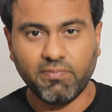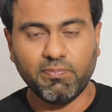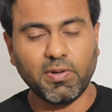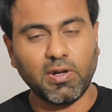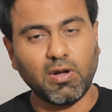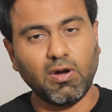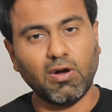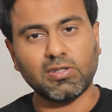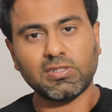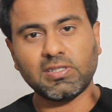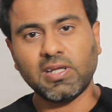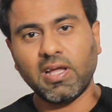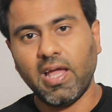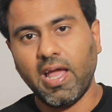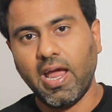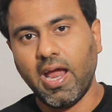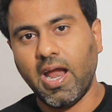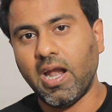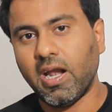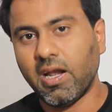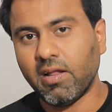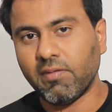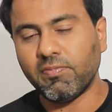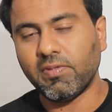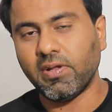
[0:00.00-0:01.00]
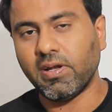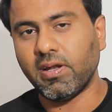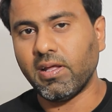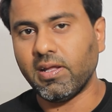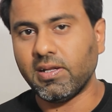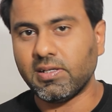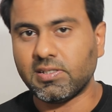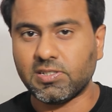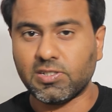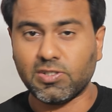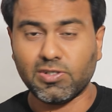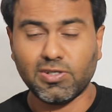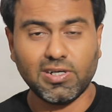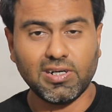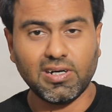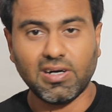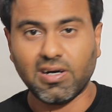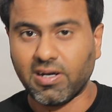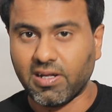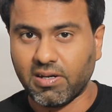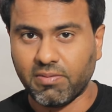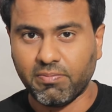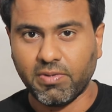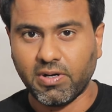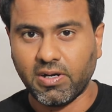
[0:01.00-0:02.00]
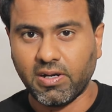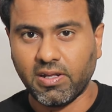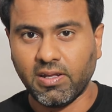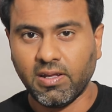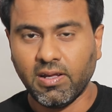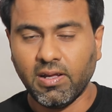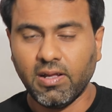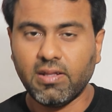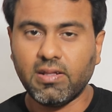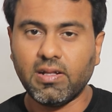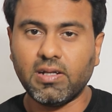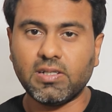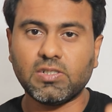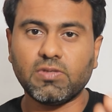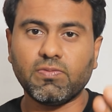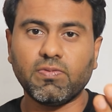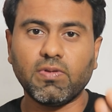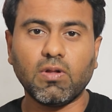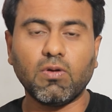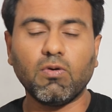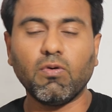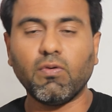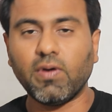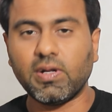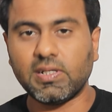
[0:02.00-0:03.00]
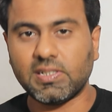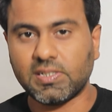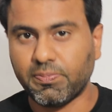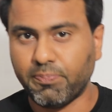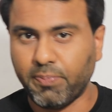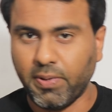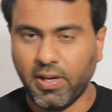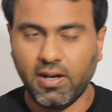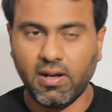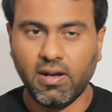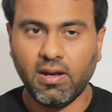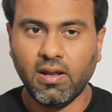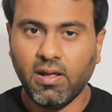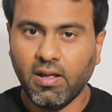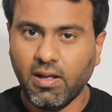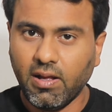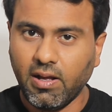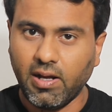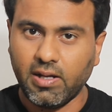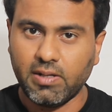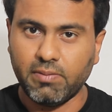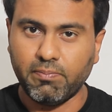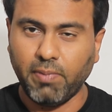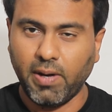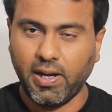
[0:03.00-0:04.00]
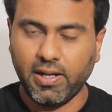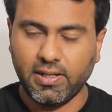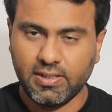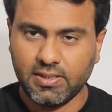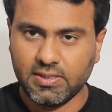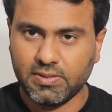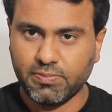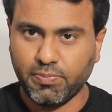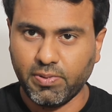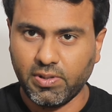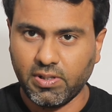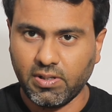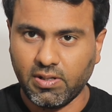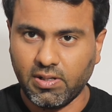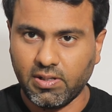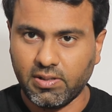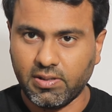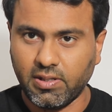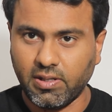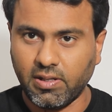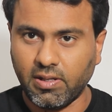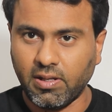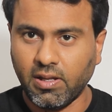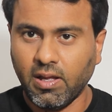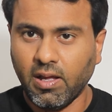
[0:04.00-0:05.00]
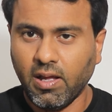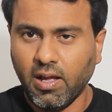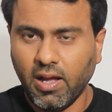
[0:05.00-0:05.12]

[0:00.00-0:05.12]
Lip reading: because end of the day, it's your hard-earned money that you will go and spend and buy this particular thing.